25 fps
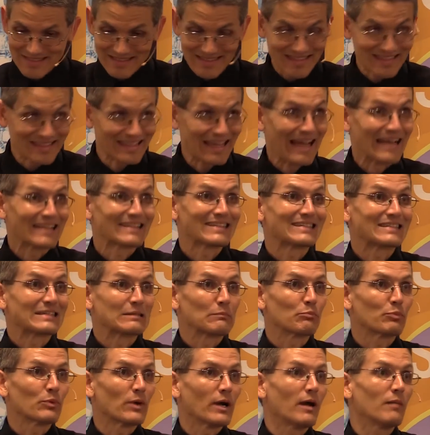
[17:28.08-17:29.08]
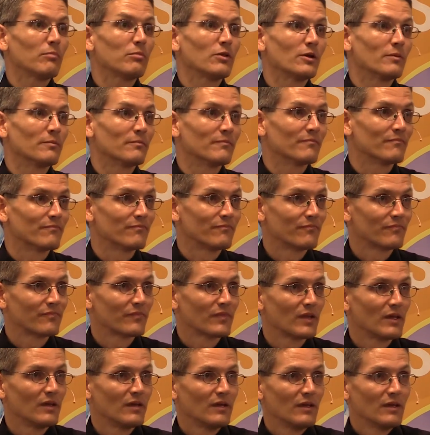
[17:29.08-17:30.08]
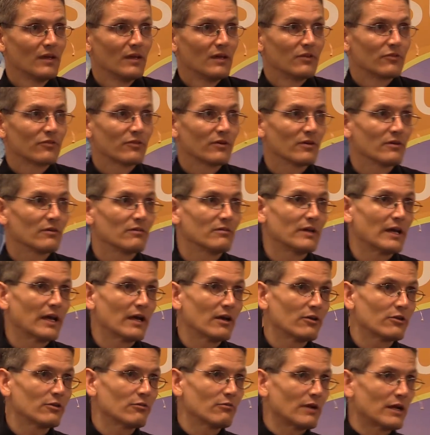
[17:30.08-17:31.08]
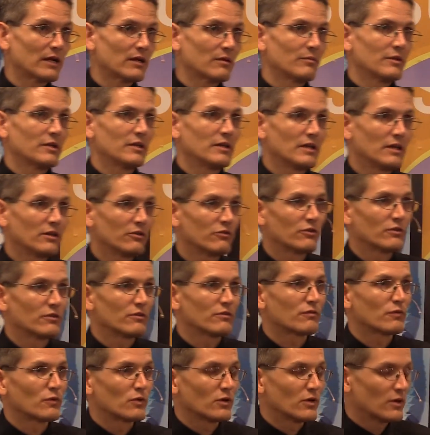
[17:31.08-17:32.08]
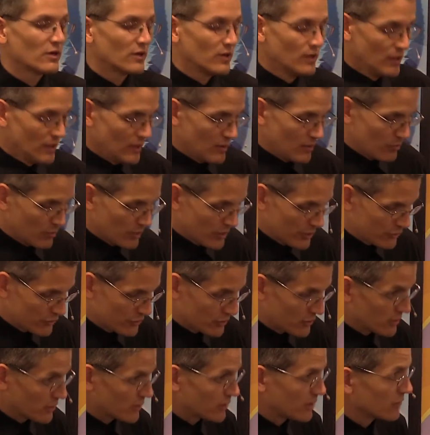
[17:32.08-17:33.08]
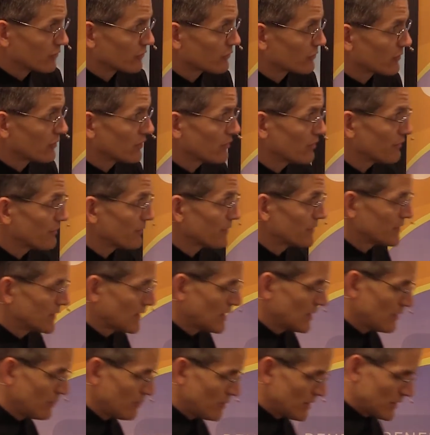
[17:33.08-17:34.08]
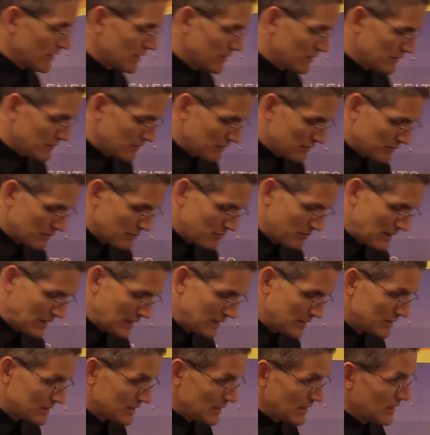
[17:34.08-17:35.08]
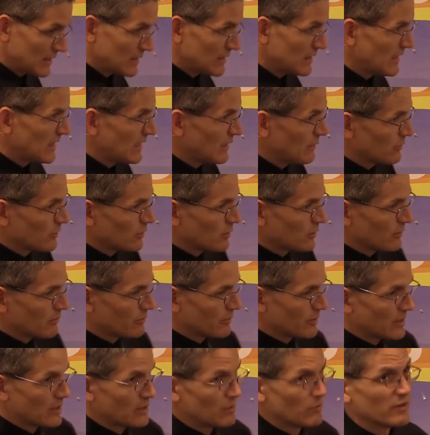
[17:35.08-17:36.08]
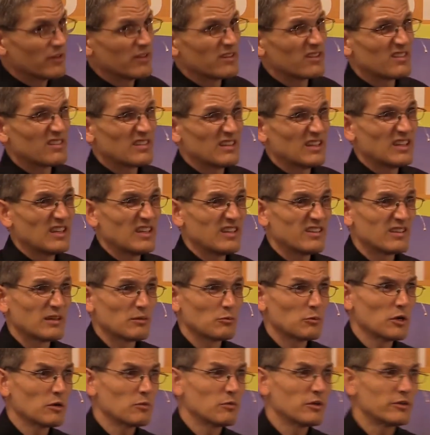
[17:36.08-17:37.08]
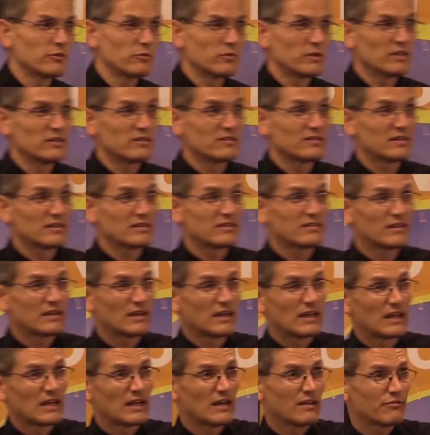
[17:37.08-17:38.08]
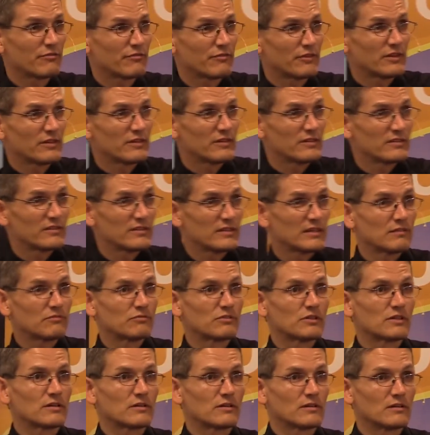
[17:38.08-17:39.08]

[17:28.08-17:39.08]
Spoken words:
That's a problem. So now the recommendations for blood sugar control for diabetics is to maintain a hemoglobin A1C somewhere between 6.5 and 7.